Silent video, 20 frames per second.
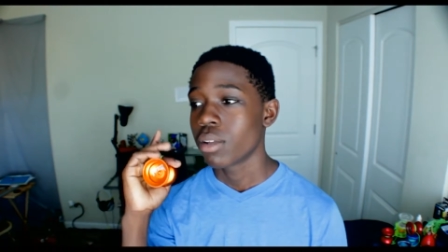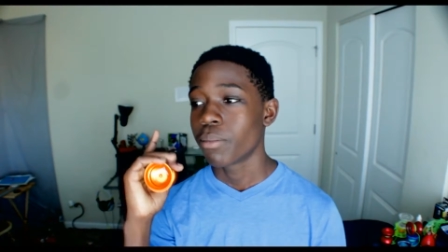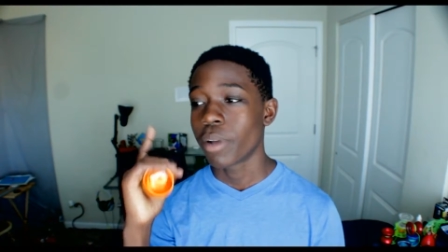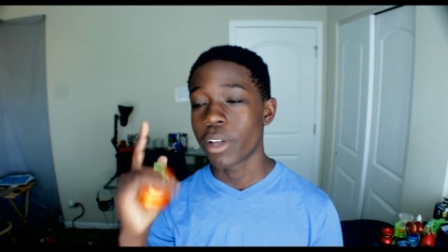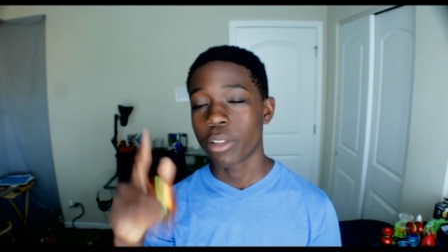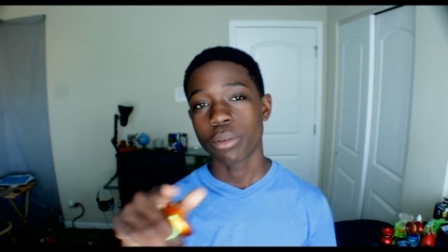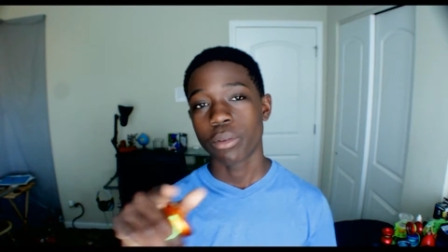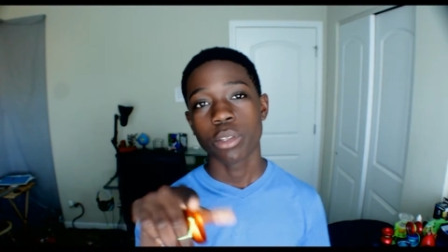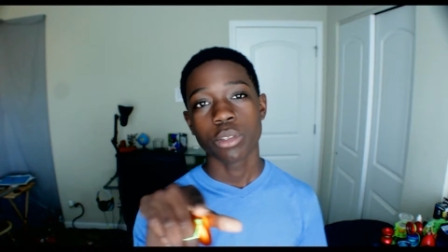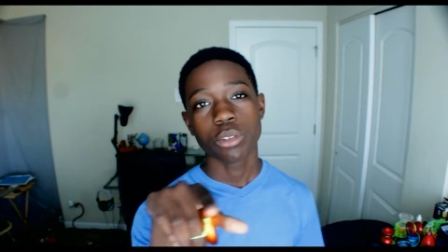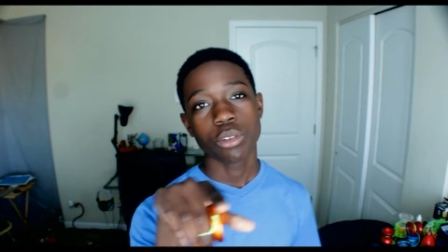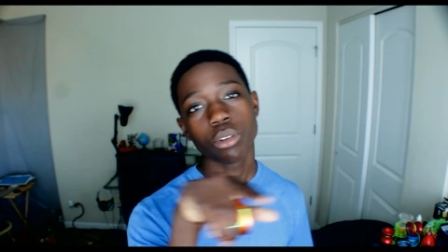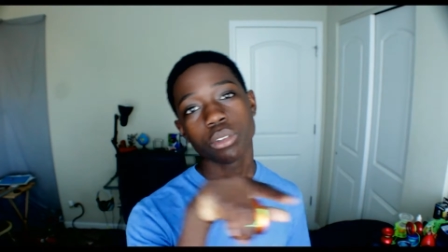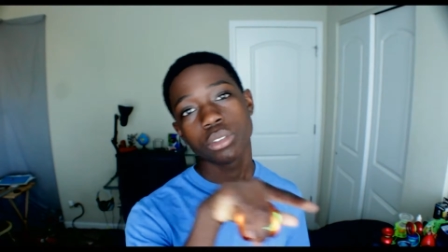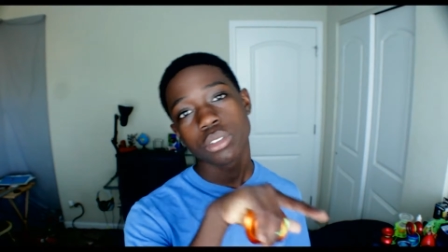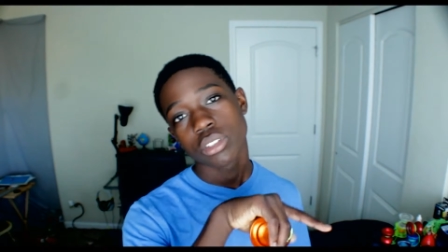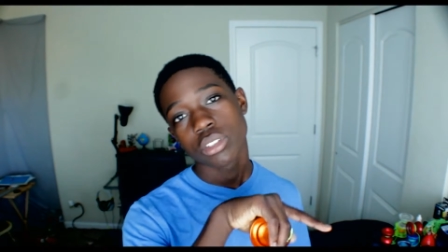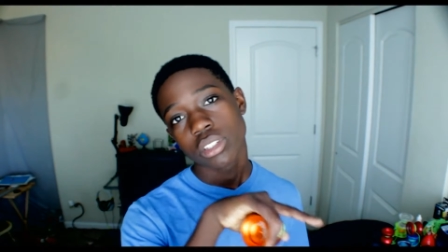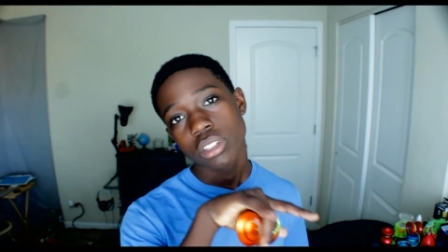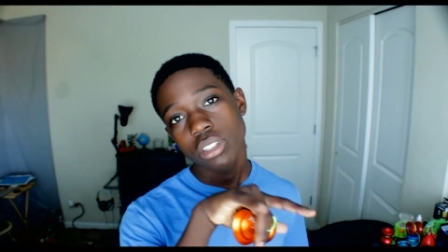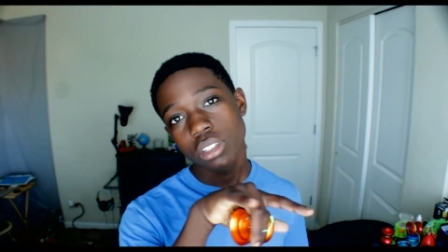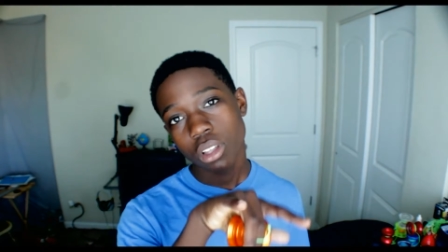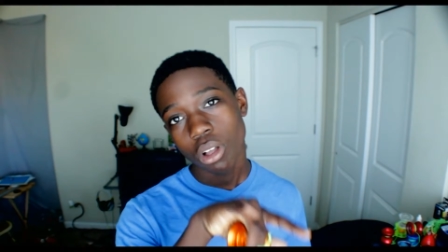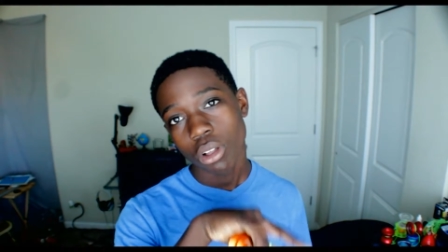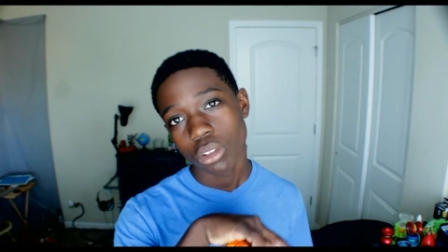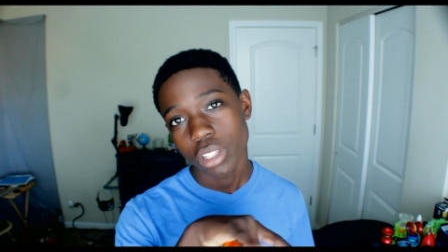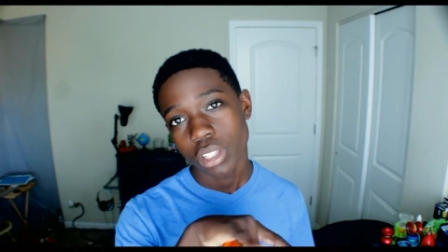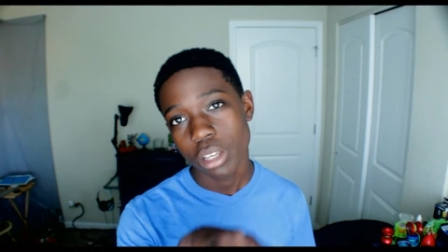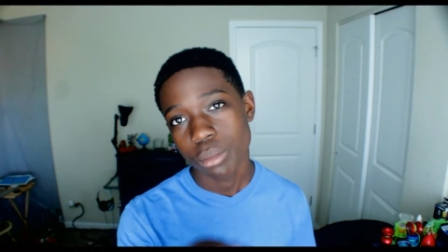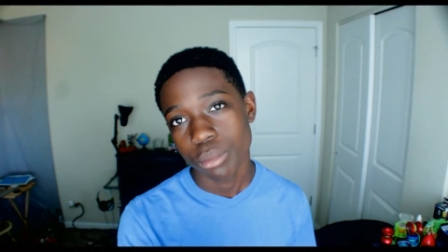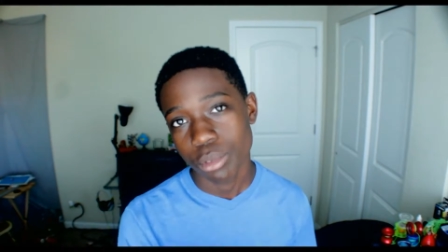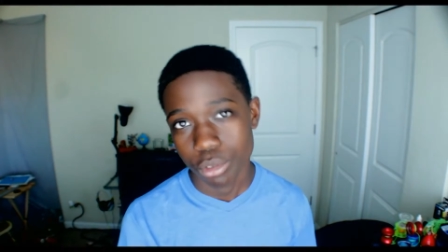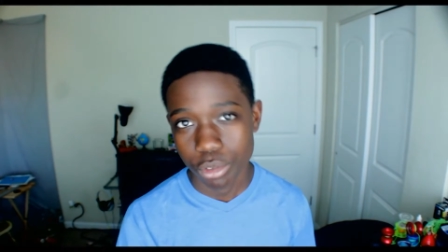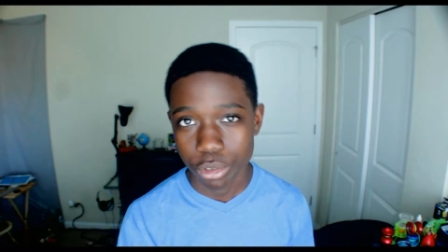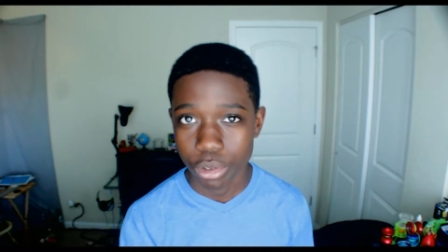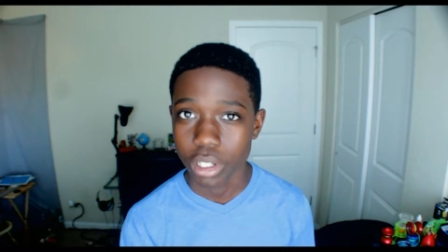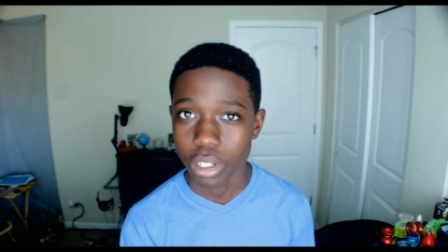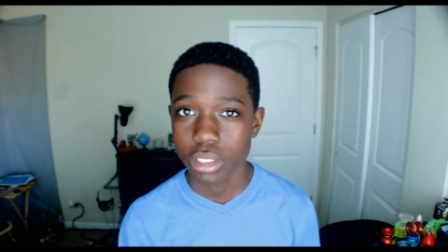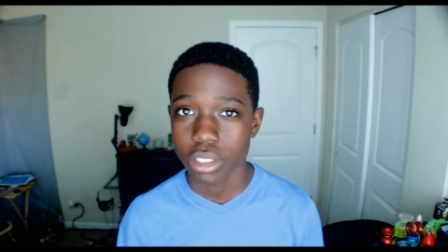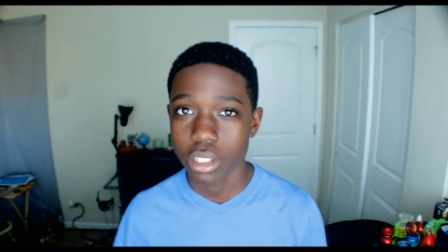by the way, those are all names of
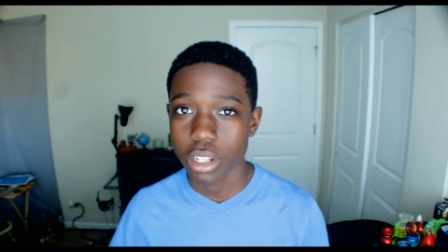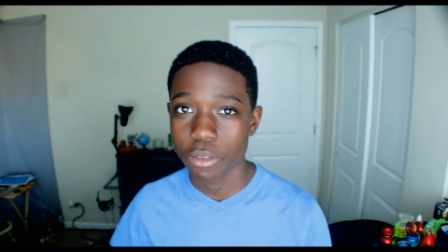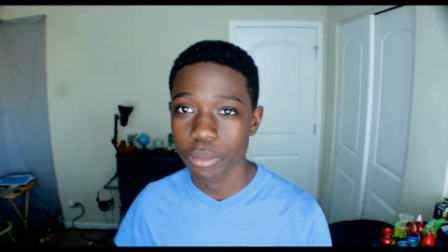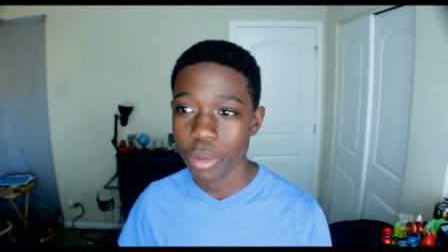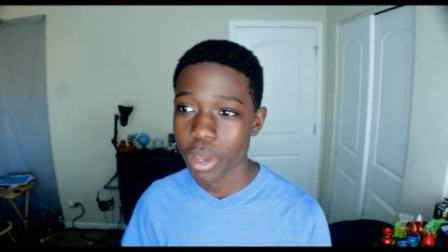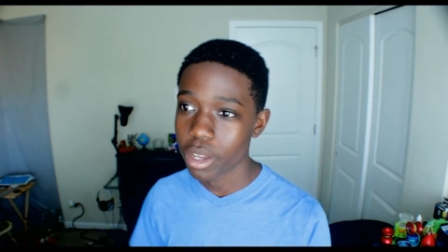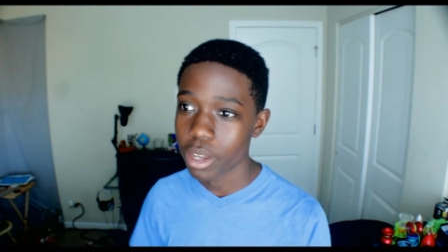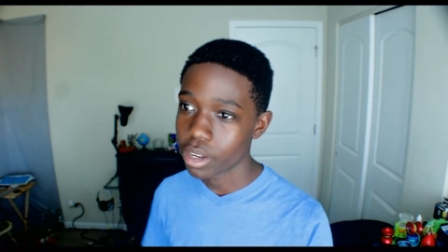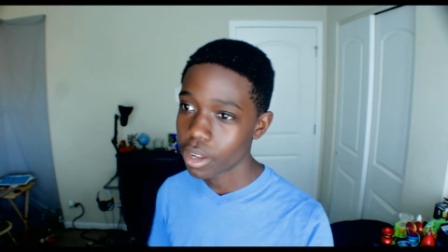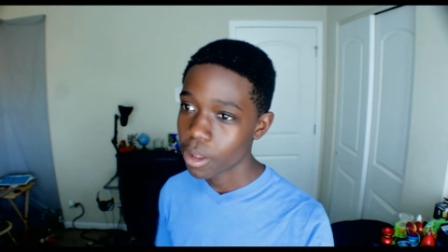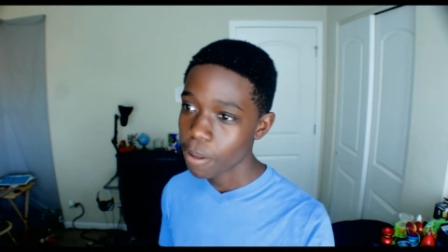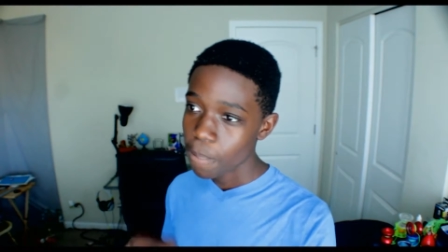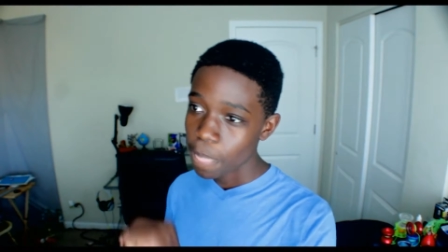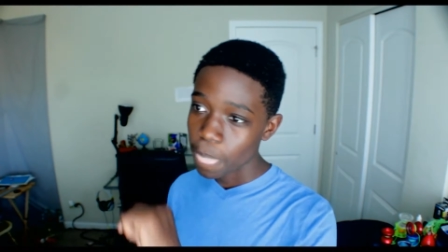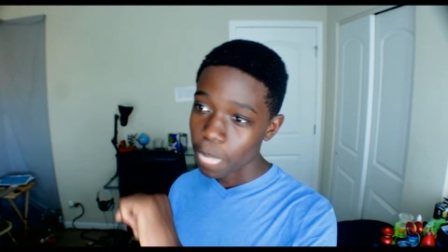tricks that I've made.